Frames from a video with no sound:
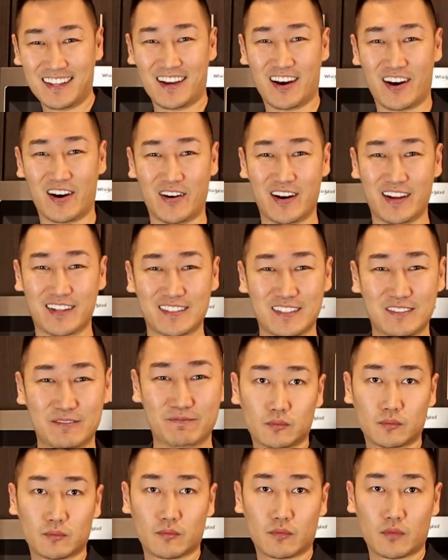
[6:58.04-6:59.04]
All right.
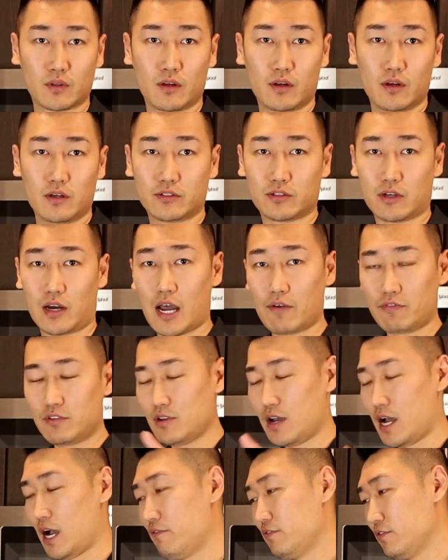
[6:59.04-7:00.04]
So I
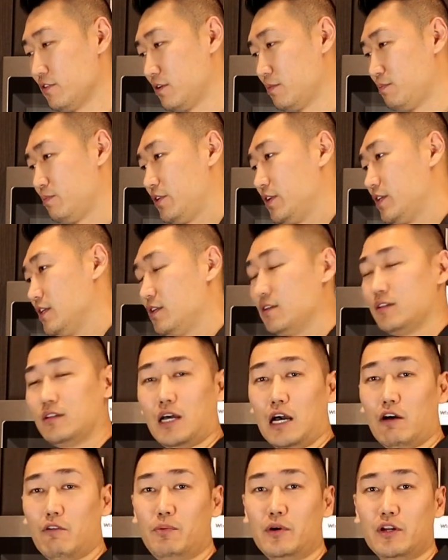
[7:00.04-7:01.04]
have a
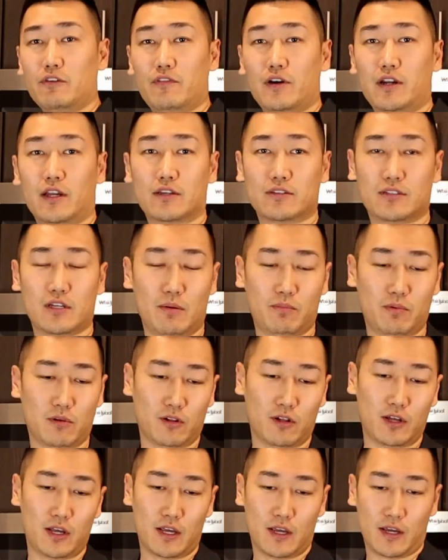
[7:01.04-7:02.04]
pretty funny
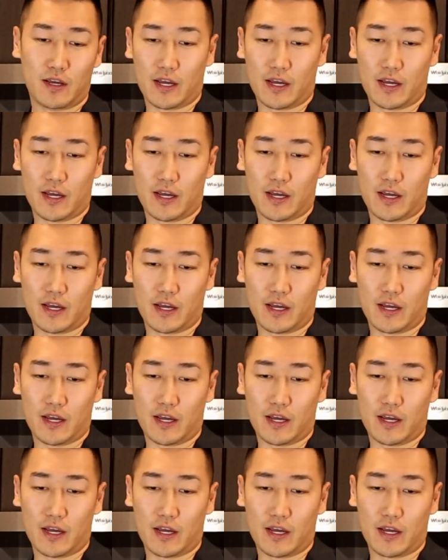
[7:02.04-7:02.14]
example,